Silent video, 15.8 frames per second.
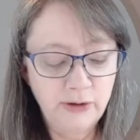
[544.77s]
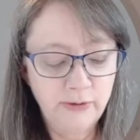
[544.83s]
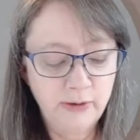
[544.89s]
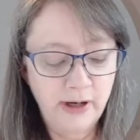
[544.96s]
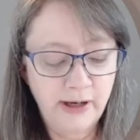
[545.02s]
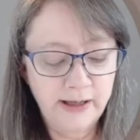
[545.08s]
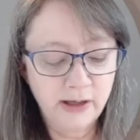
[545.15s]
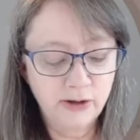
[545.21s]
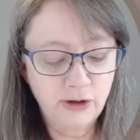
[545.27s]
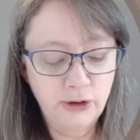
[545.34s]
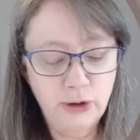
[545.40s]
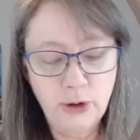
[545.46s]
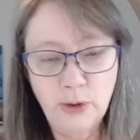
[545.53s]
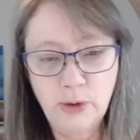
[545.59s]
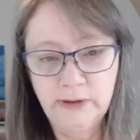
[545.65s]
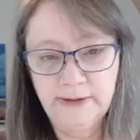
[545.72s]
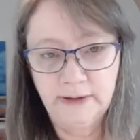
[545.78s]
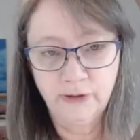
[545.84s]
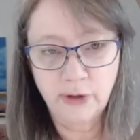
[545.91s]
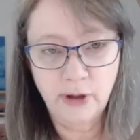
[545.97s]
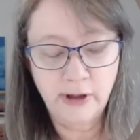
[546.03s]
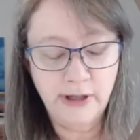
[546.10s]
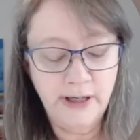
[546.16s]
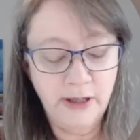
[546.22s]
I could do a little
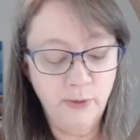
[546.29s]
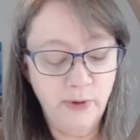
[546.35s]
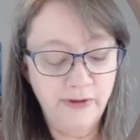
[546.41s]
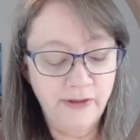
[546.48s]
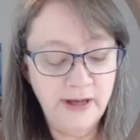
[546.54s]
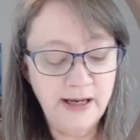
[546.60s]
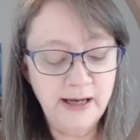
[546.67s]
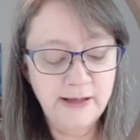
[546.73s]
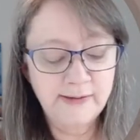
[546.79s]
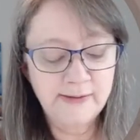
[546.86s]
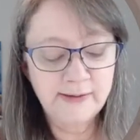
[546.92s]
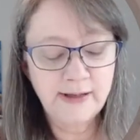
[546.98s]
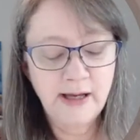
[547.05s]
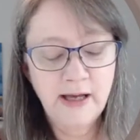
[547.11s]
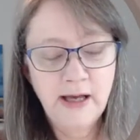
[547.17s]
drawing with these